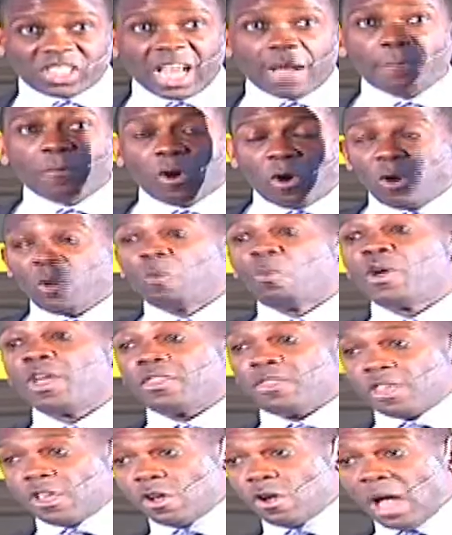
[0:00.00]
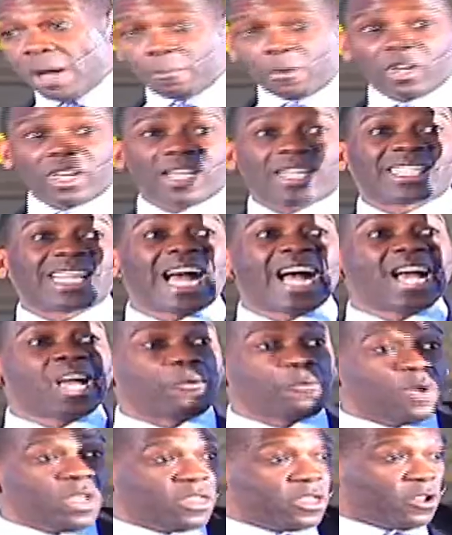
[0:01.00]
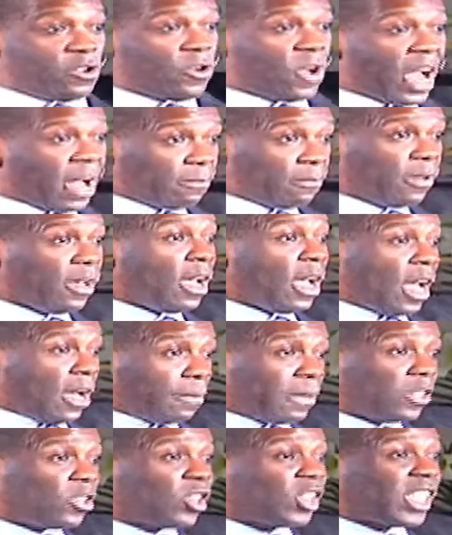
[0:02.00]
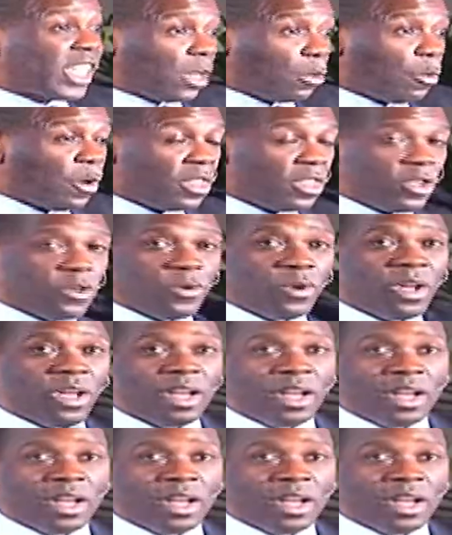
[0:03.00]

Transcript: I'm going with you. I'm going to die with you. I'm going to stick with you.